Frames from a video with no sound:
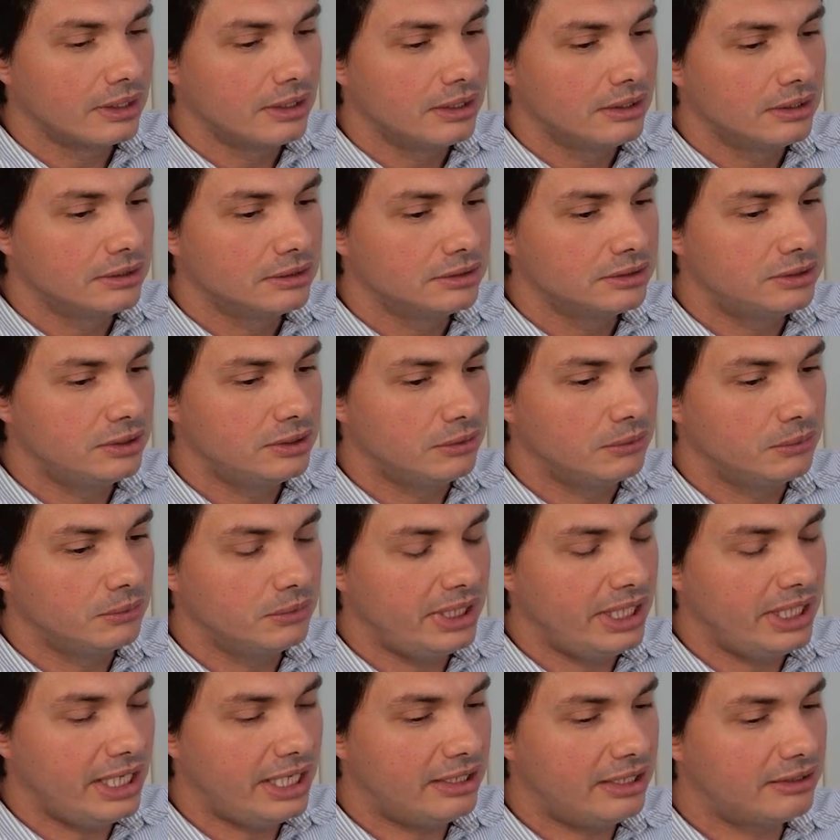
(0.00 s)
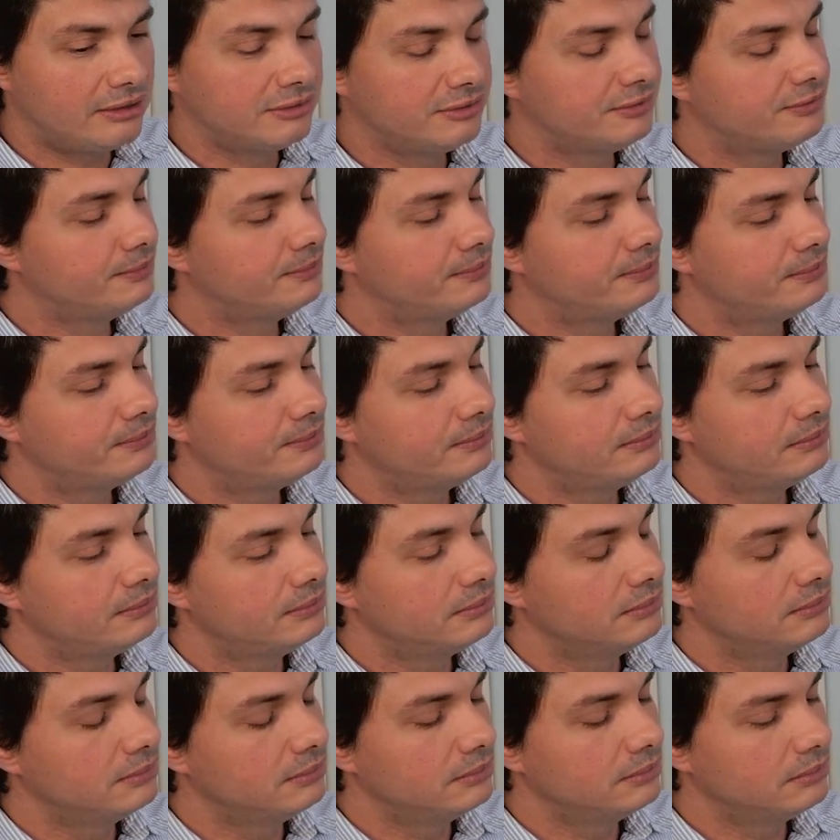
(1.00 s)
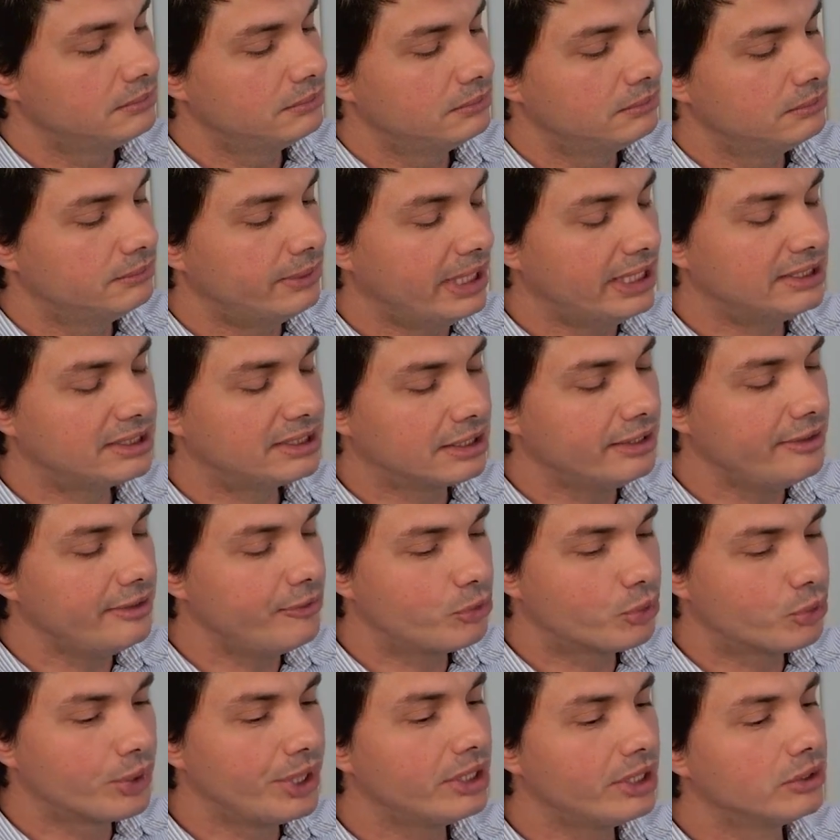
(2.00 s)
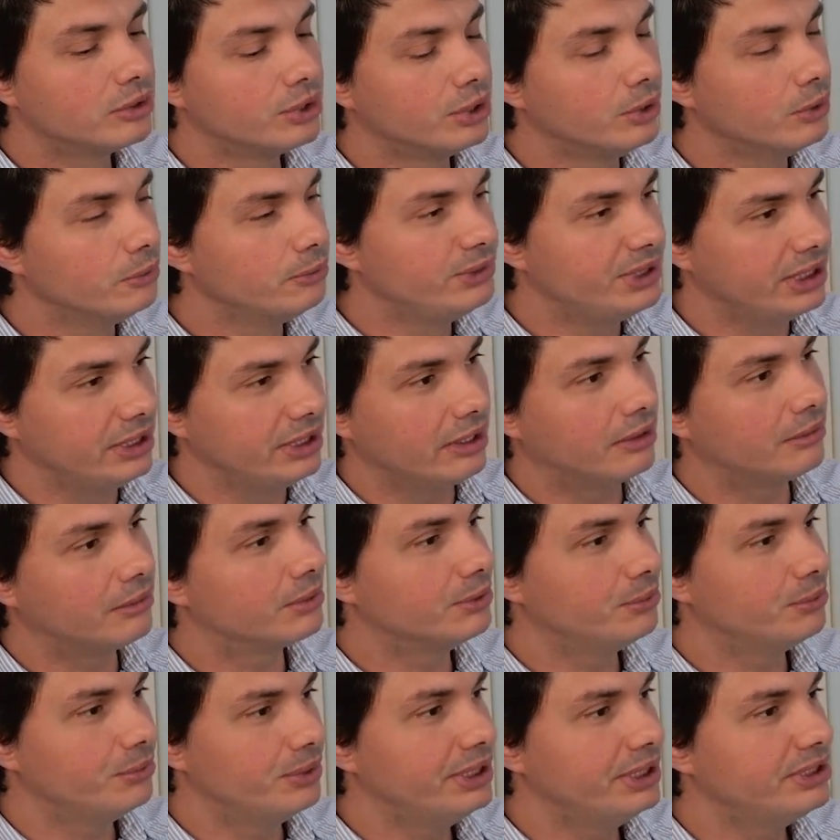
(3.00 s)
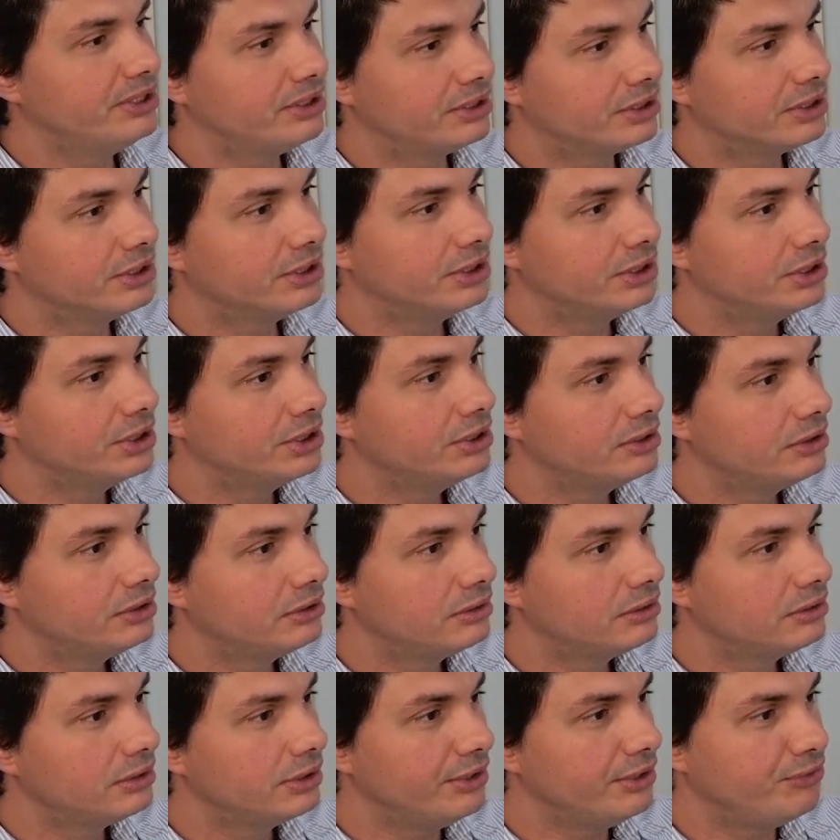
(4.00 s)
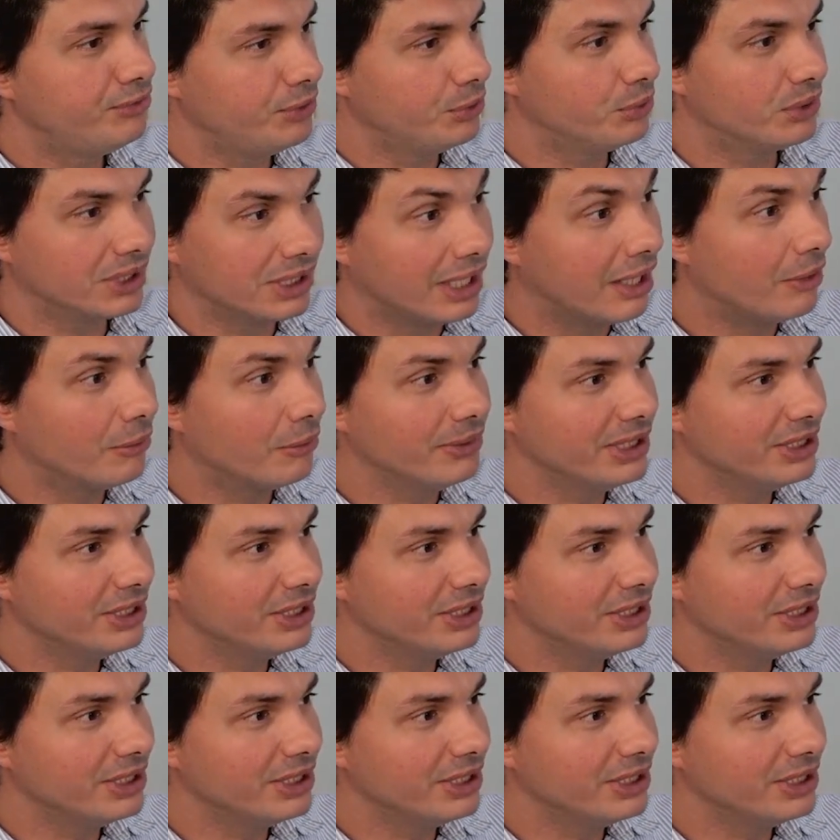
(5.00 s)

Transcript: So we have basically 3 groups in our research, if you allow me to